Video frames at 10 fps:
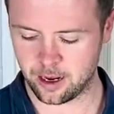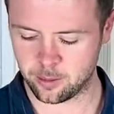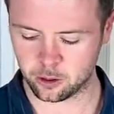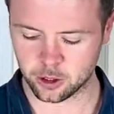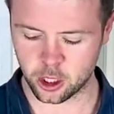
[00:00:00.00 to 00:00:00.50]

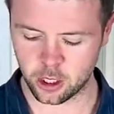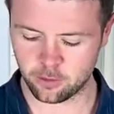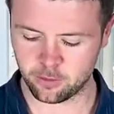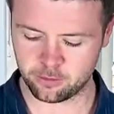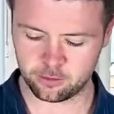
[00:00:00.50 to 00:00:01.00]
It'll
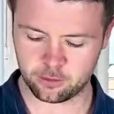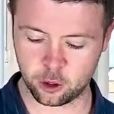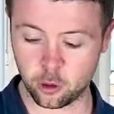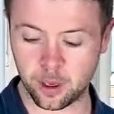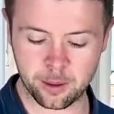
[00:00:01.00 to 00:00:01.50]
serve
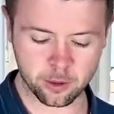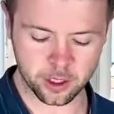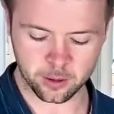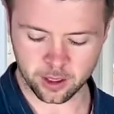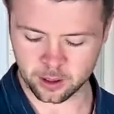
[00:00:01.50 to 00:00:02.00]
2 people,
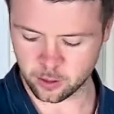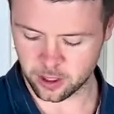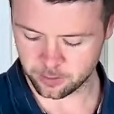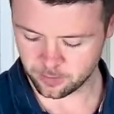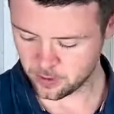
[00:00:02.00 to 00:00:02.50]
this one as
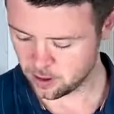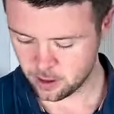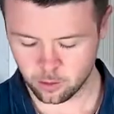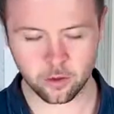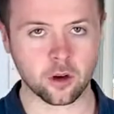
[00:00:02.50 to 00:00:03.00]
well.
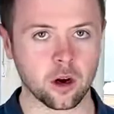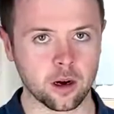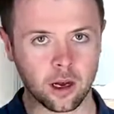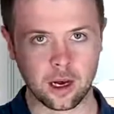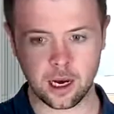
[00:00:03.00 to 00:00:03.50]
We've
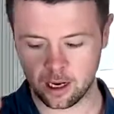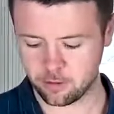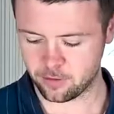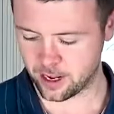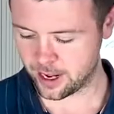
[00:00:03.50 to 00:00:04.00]
got
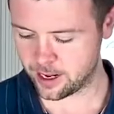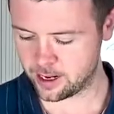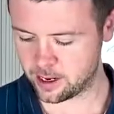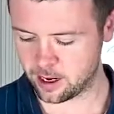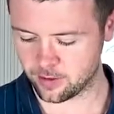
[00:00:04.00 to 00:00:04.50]
half
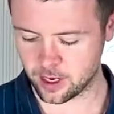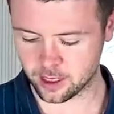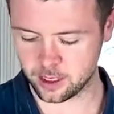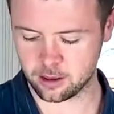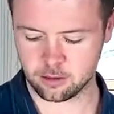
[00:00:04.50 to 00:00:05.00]
an
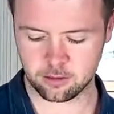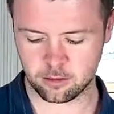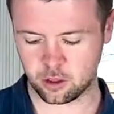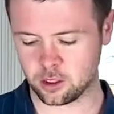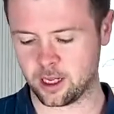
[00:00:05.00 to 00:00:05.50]
onion,
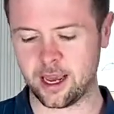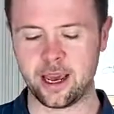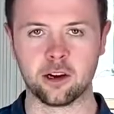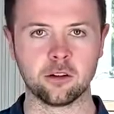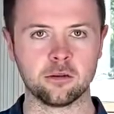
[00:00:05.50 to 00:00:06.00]
just a
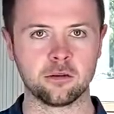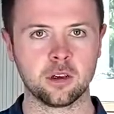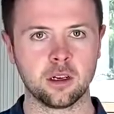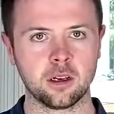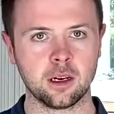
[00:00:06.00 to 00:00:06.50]
can of
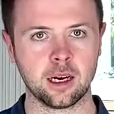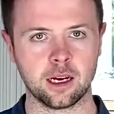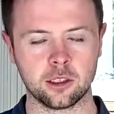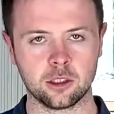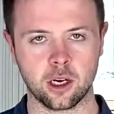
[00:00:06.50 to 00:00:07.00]

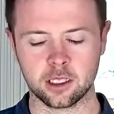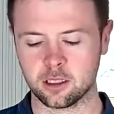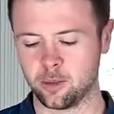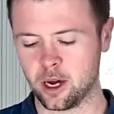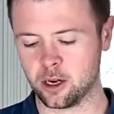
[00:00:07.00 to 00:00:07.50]
diced
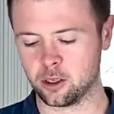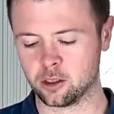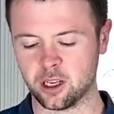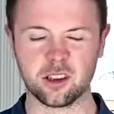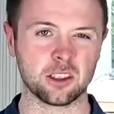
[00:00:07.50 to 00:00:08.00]
tomatoes,
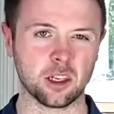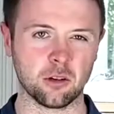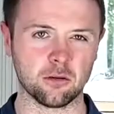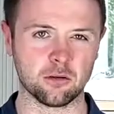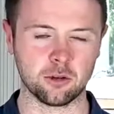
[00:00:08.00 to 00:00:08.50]
so get the
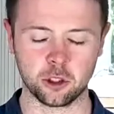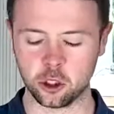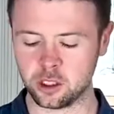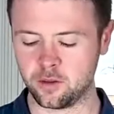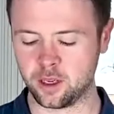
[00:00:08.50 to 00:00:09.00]
salt
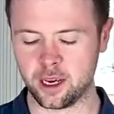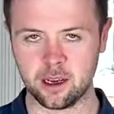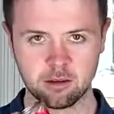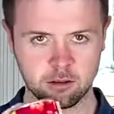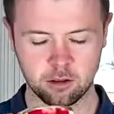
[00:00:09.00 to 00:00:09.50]
reduced if you
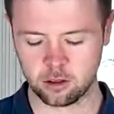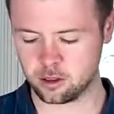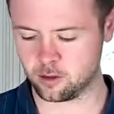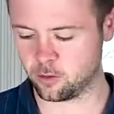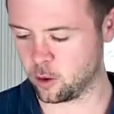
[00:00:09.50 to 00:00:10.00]
can,
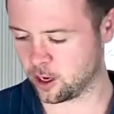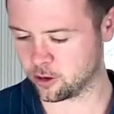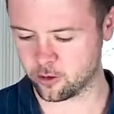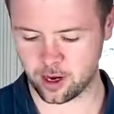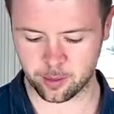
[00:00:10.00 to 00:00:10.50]
just a
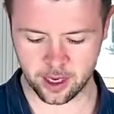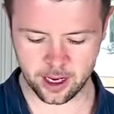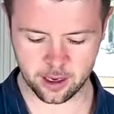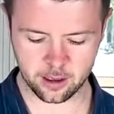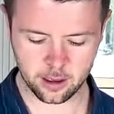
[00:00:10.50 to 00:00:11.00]
400 gram
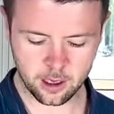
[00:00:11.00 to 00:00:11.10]
can.